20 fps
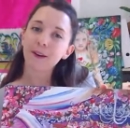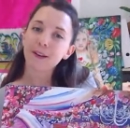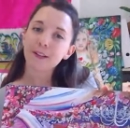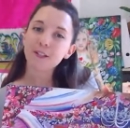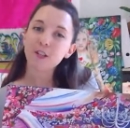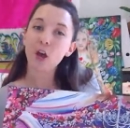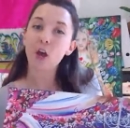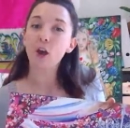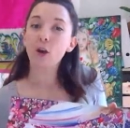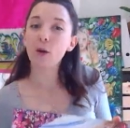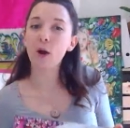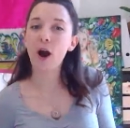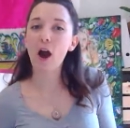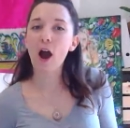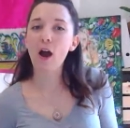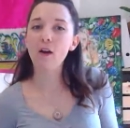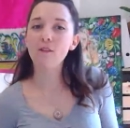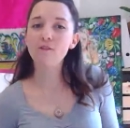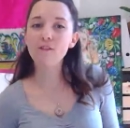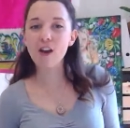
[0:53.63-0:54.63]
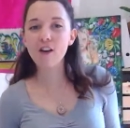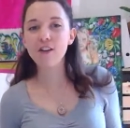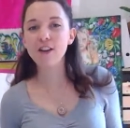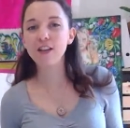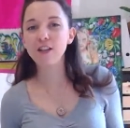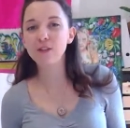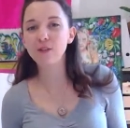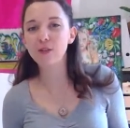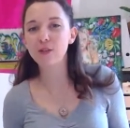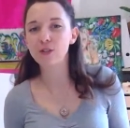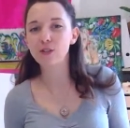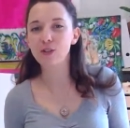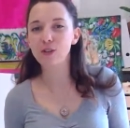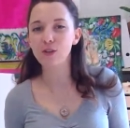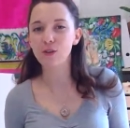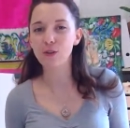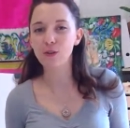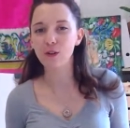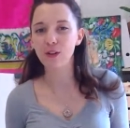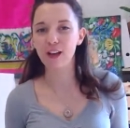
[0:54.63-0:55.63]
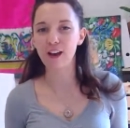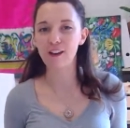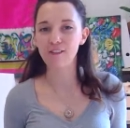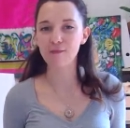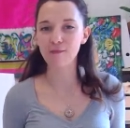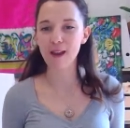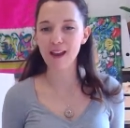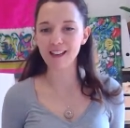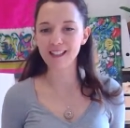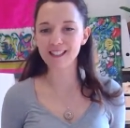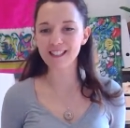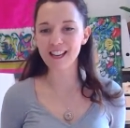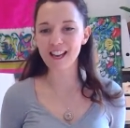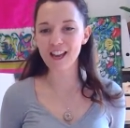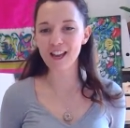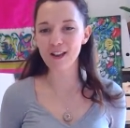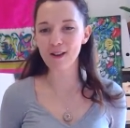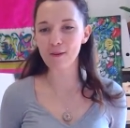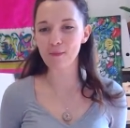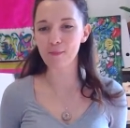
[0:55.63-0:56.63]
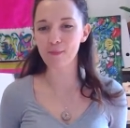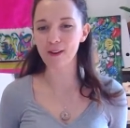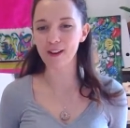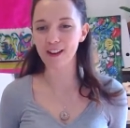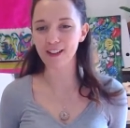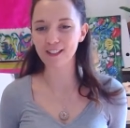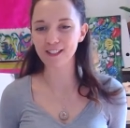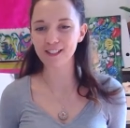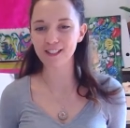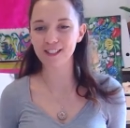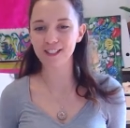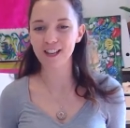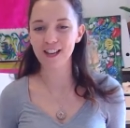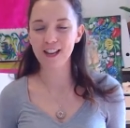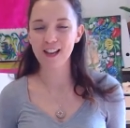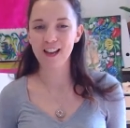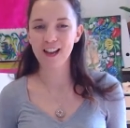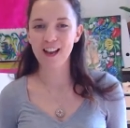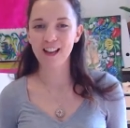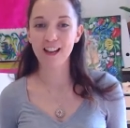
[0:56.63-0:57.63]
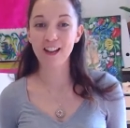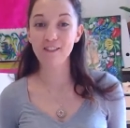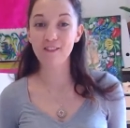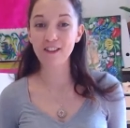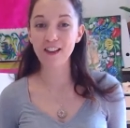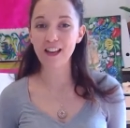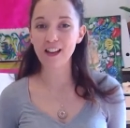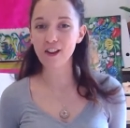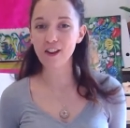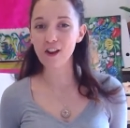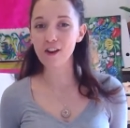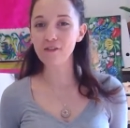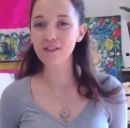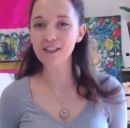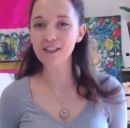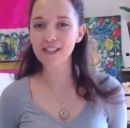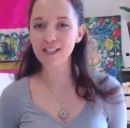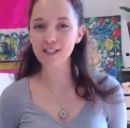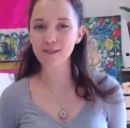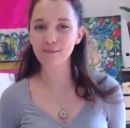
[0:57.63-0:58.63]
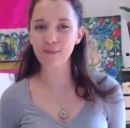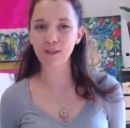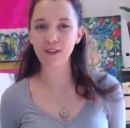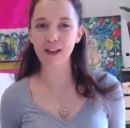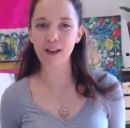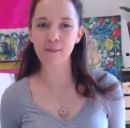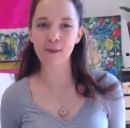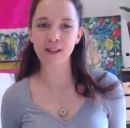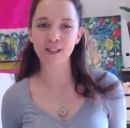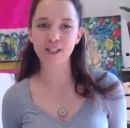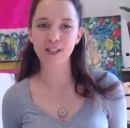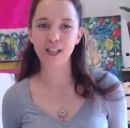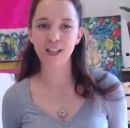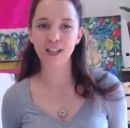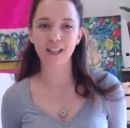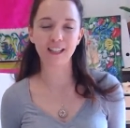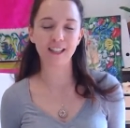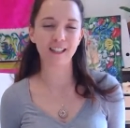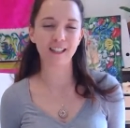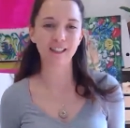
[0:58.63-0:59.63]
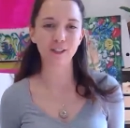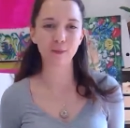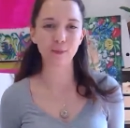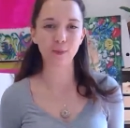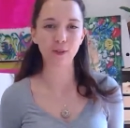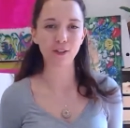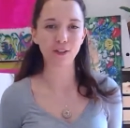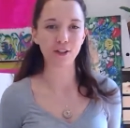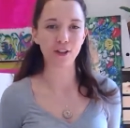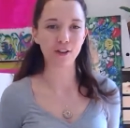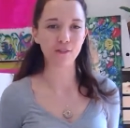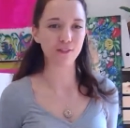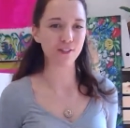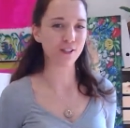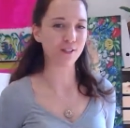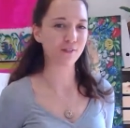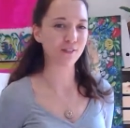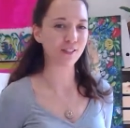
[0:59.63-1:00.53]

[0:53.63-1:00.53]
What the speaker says: So I'm very used to live painting, and I never get nervous, but I'm actually a little bit nervous for